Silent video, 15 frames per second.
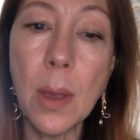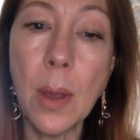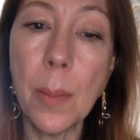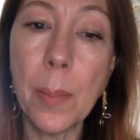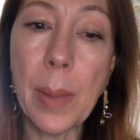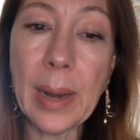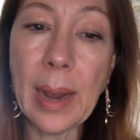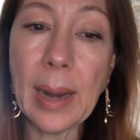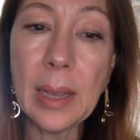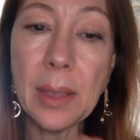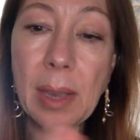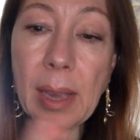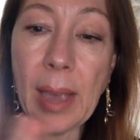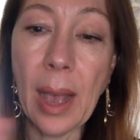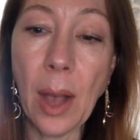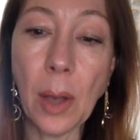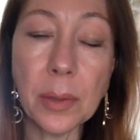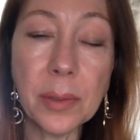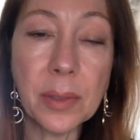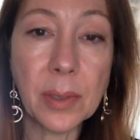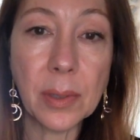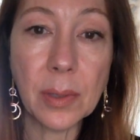but anything
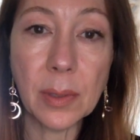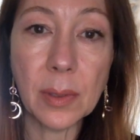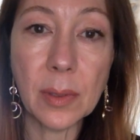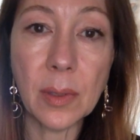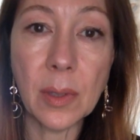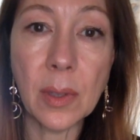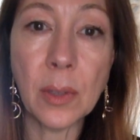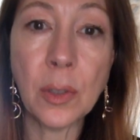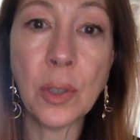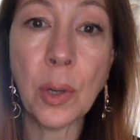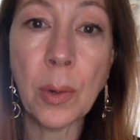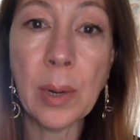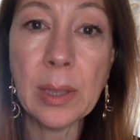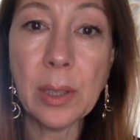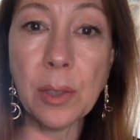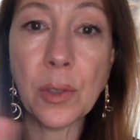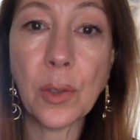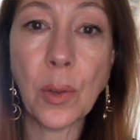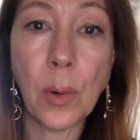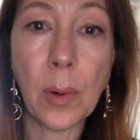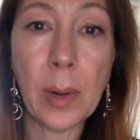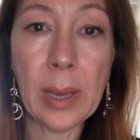else during the
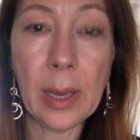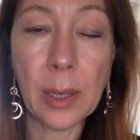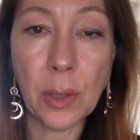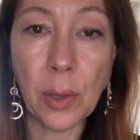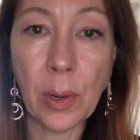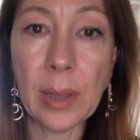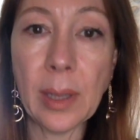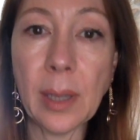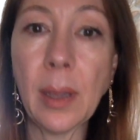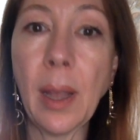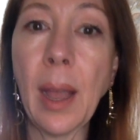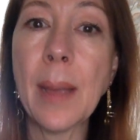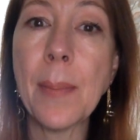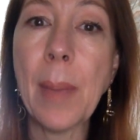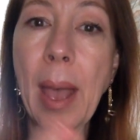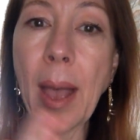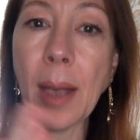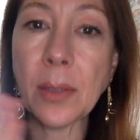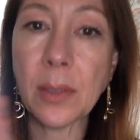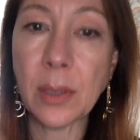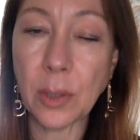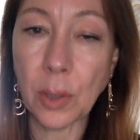story and during the
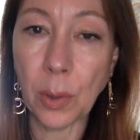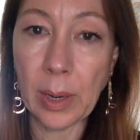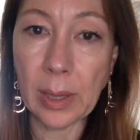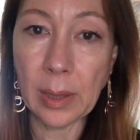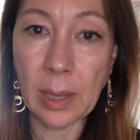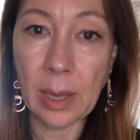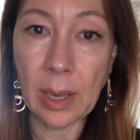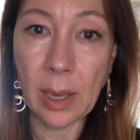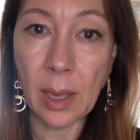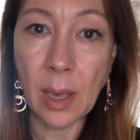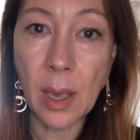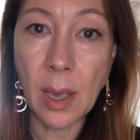climax and during the